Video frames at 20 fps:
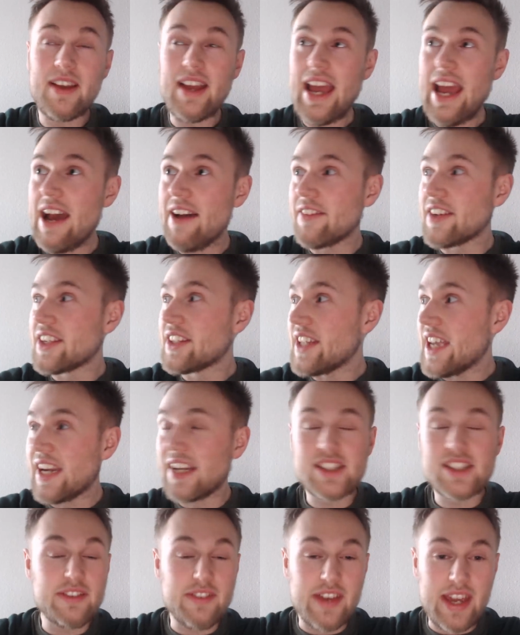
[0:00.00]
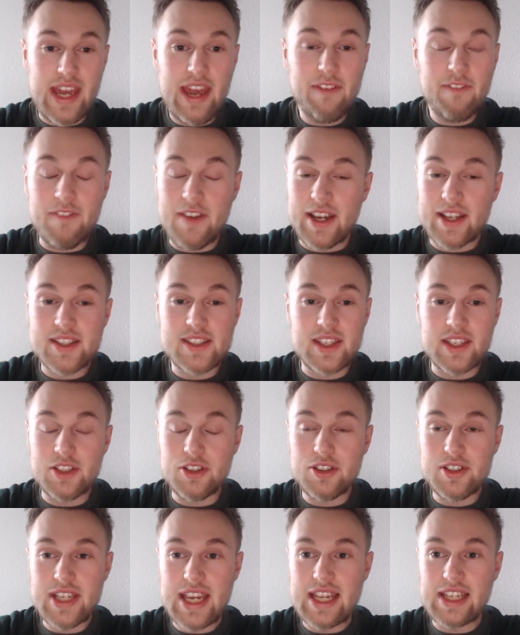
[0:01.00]
having negative effects in
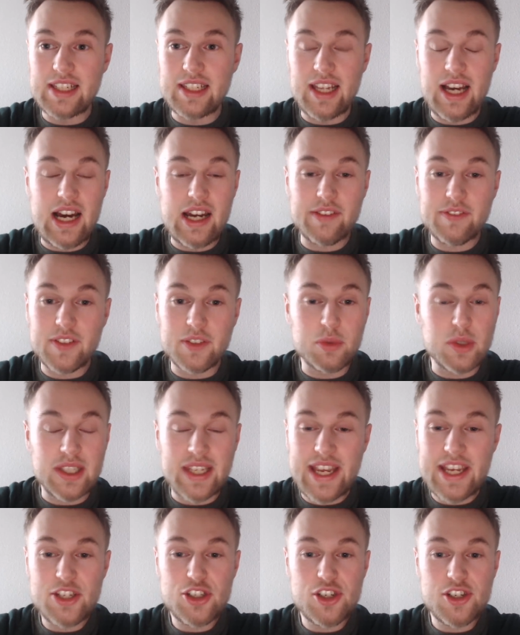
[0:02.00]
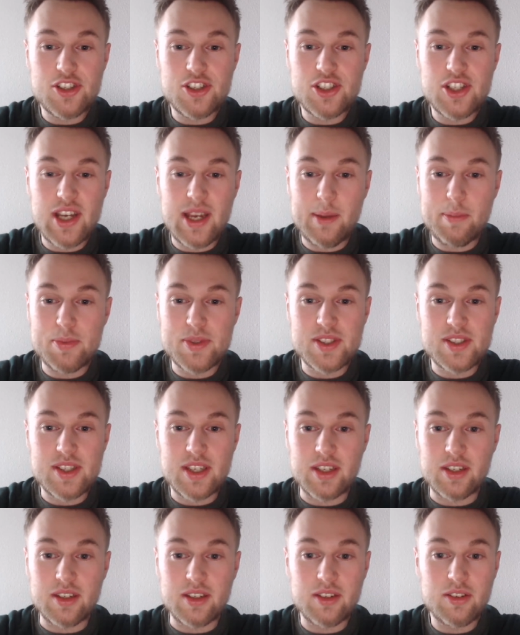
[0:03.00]
your daily life, in relationships,
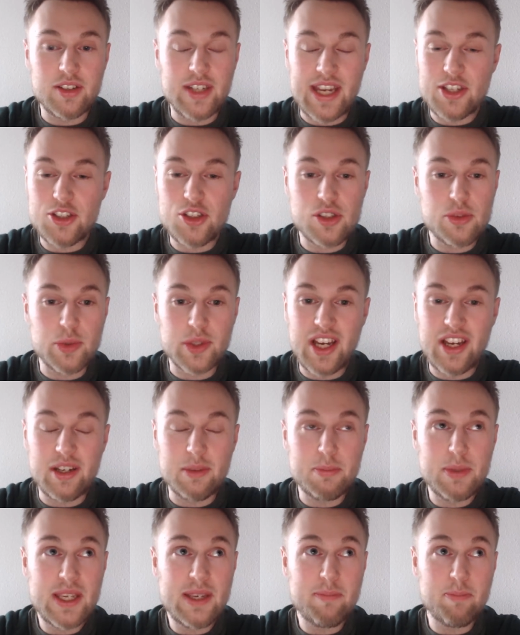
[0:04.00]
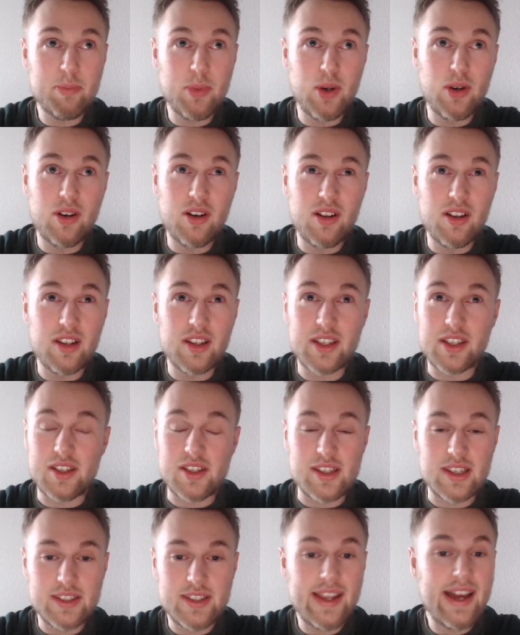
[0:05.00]
in connections with other people,
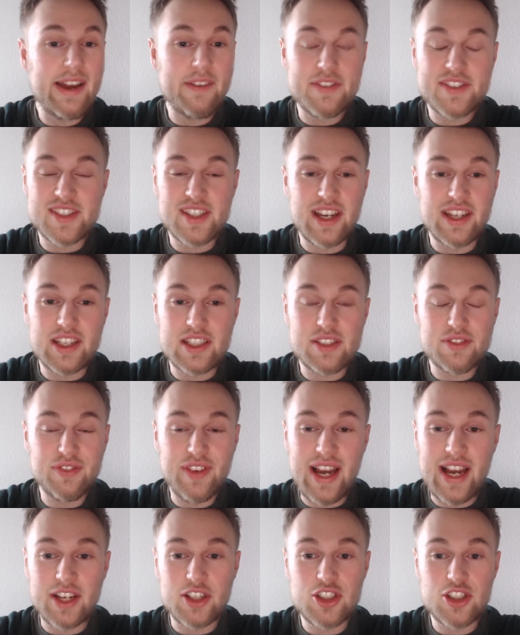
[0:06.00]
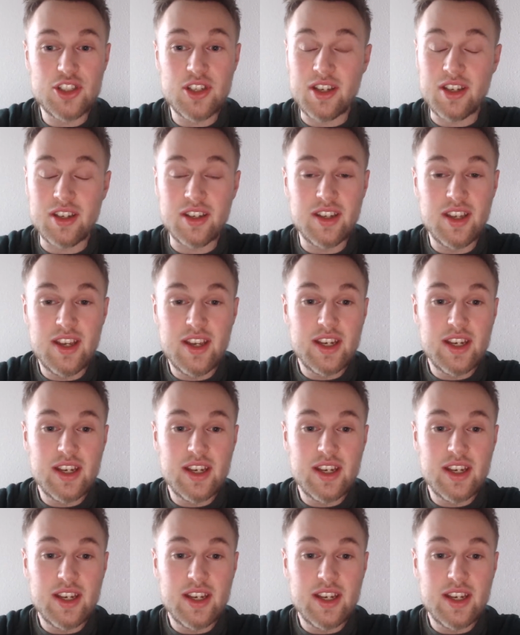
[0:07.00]
in life satisfaction,